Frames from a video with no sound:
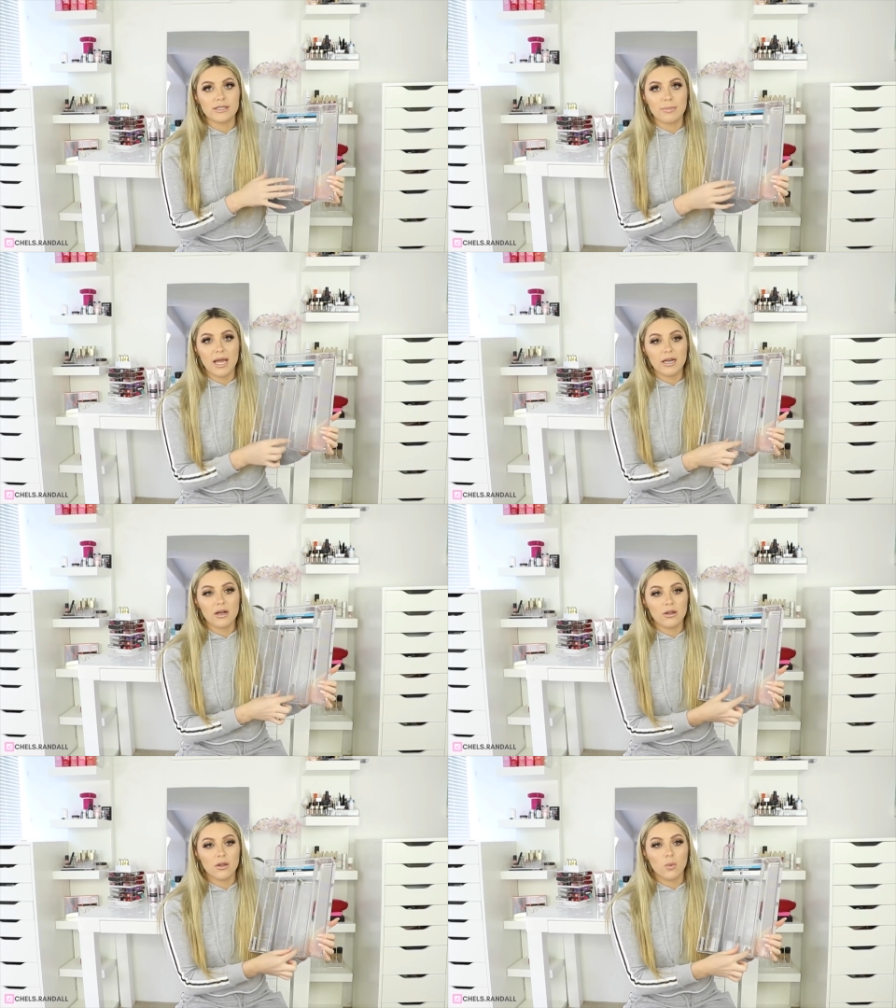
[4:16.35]
Depending
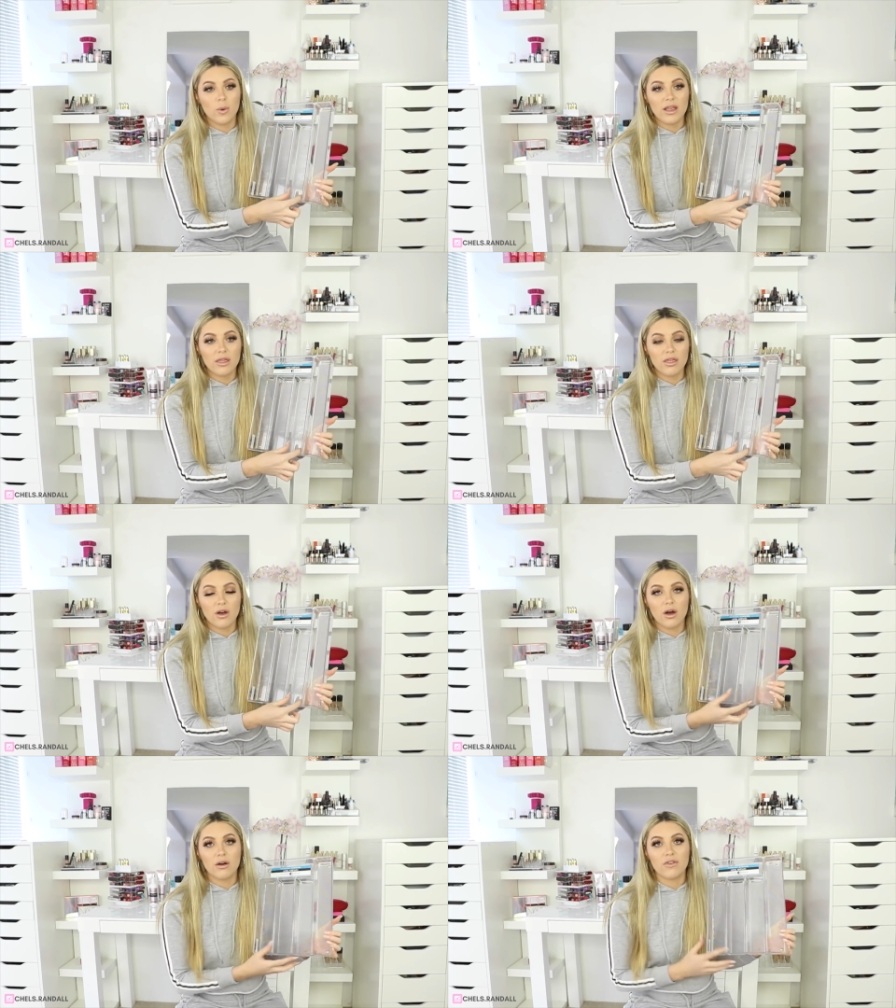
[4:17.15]
on the width
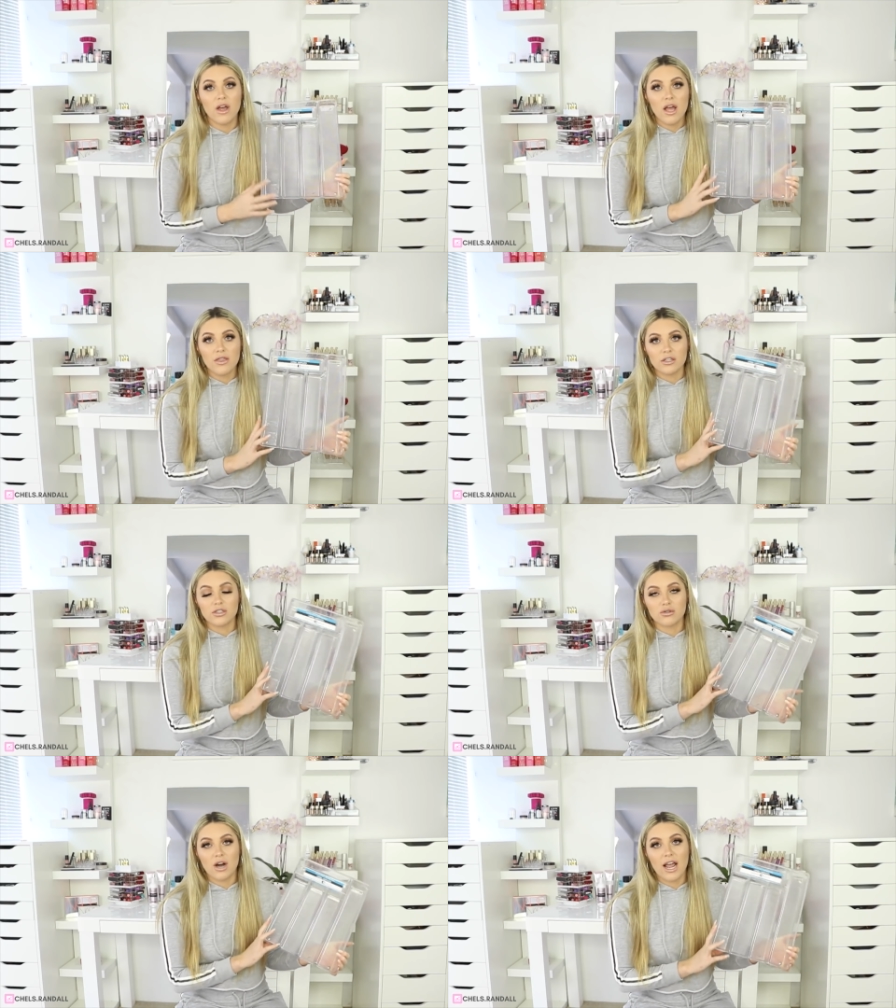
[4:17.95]
of the
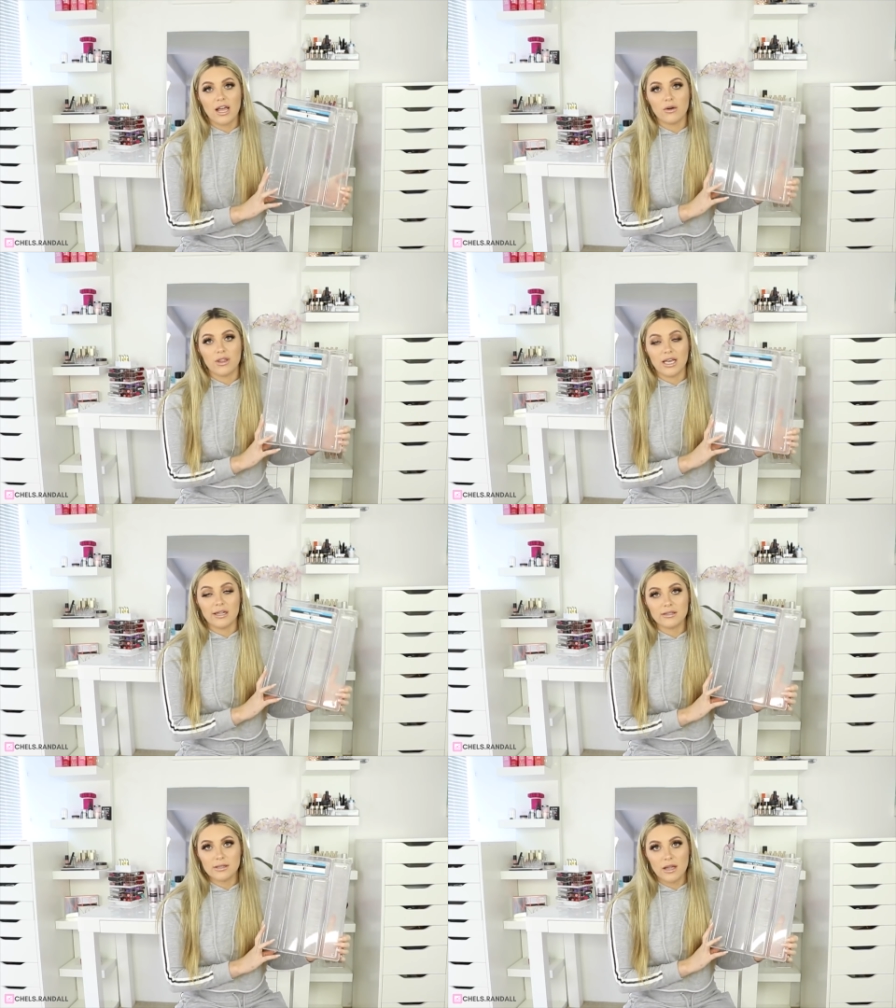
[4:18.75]
tray or the
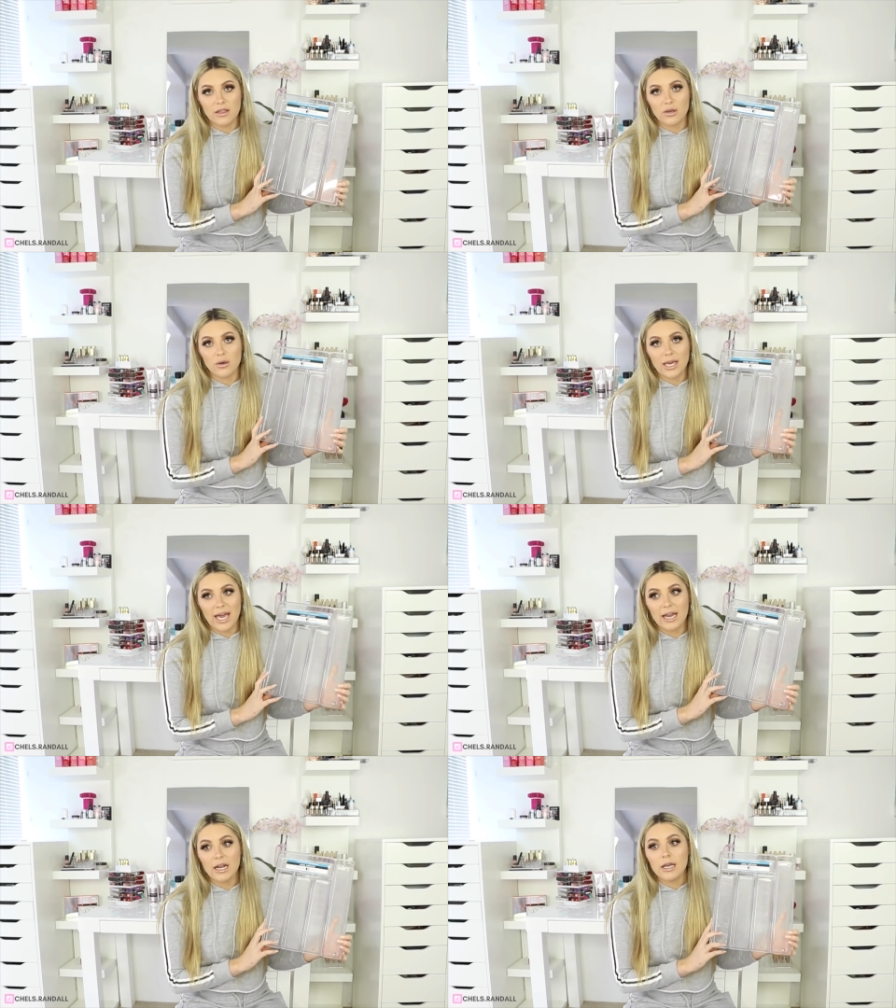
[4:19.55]
insert that you
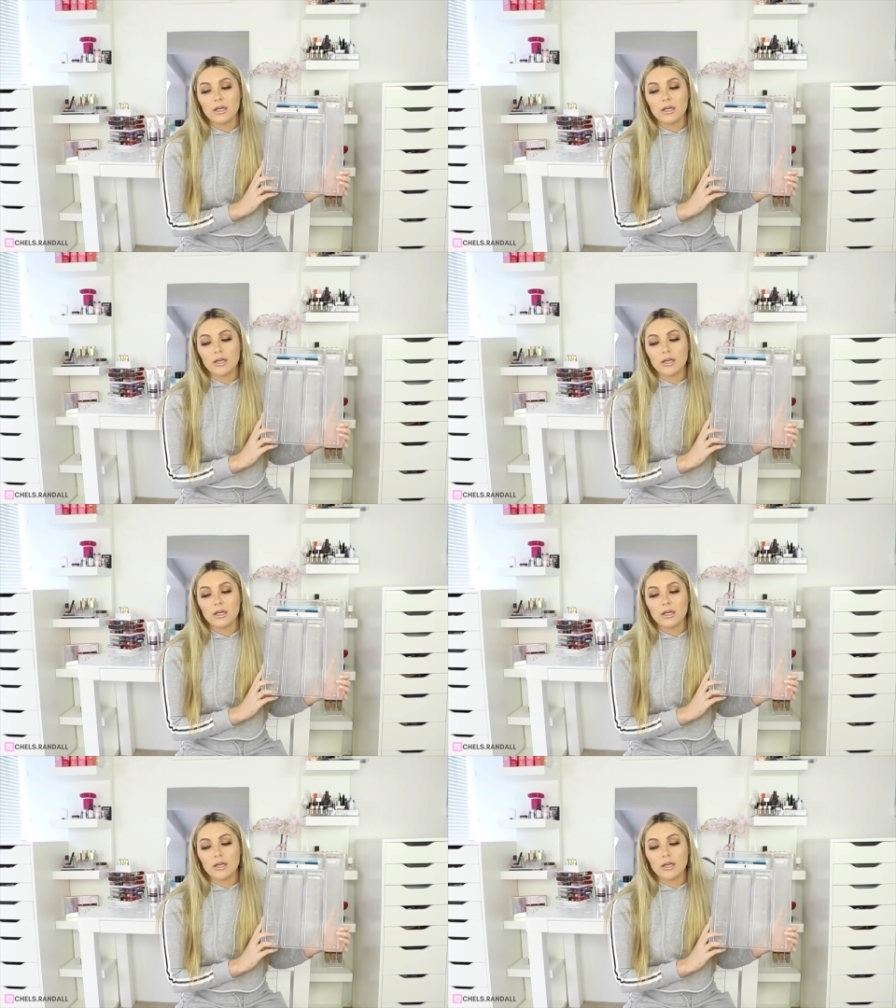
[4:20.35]
get,